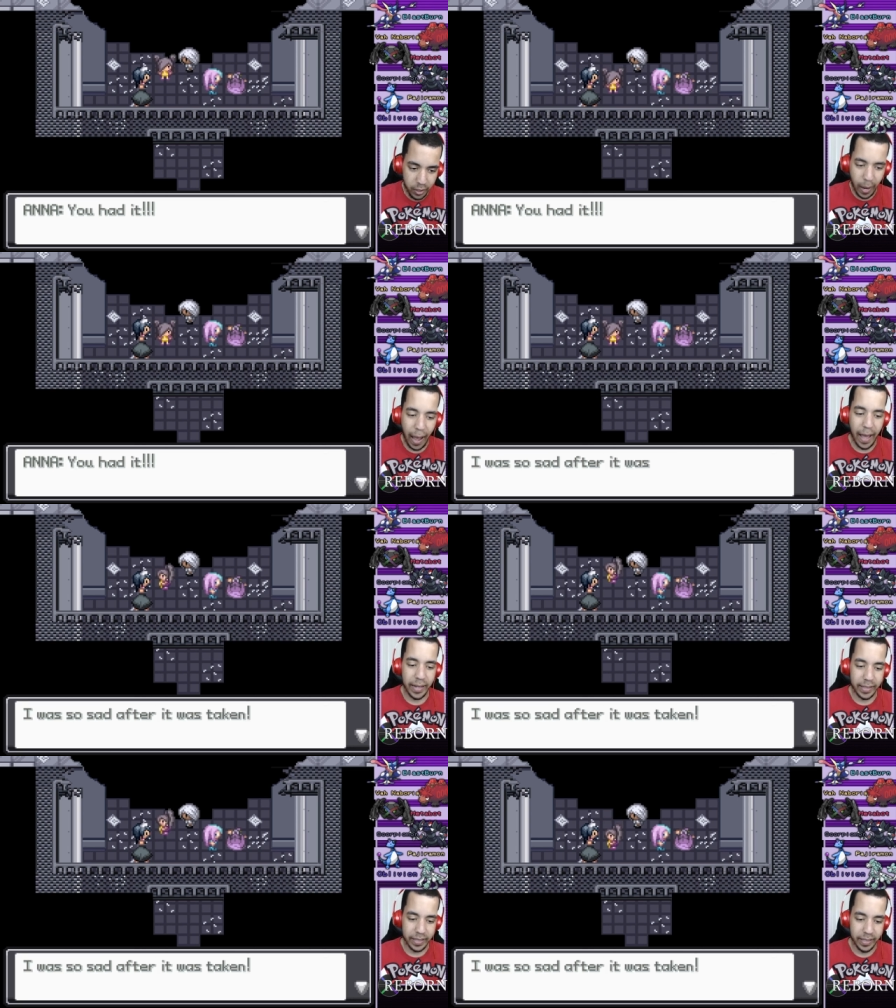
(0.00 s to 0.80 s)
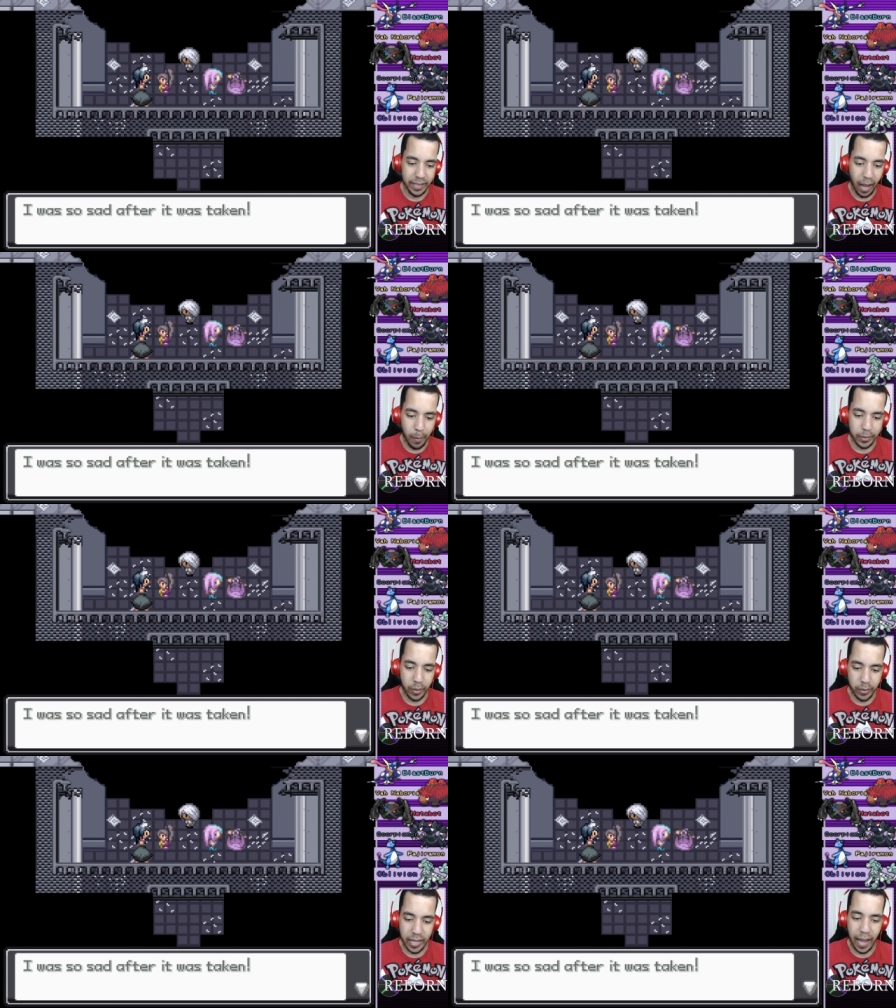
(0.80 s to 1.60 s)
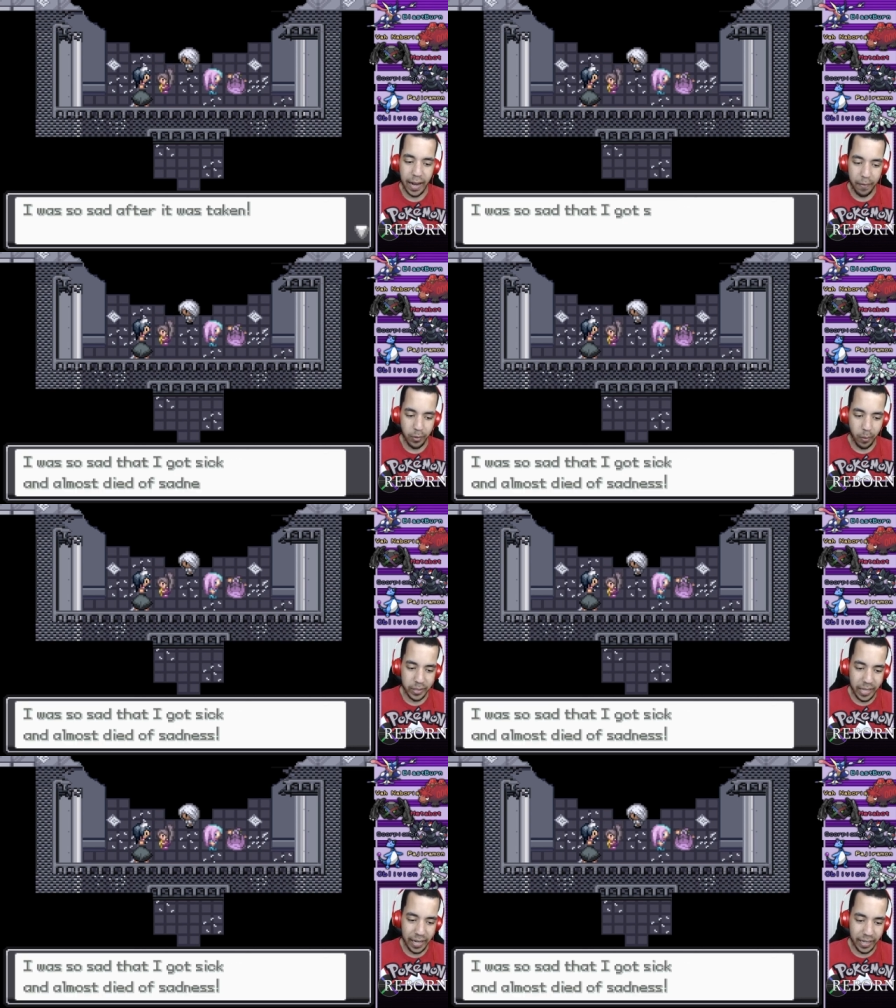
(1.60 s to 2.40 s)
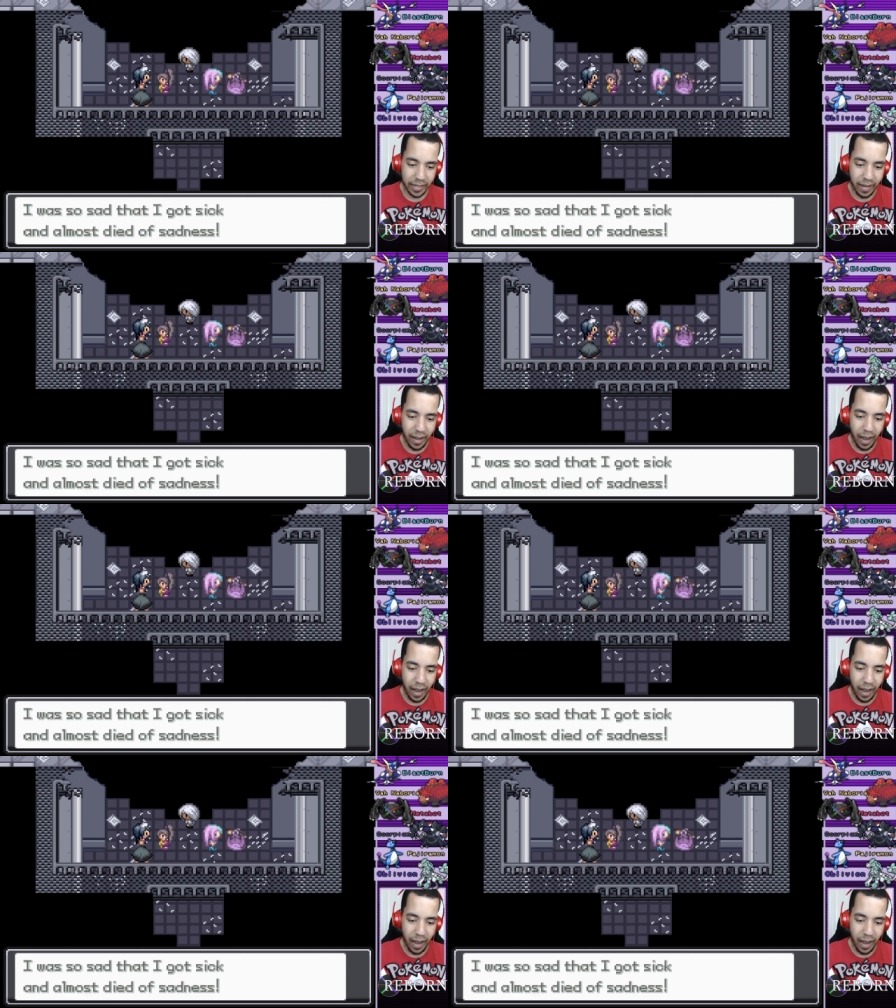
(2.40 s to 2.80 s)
You had it! I was so sad after it was taken.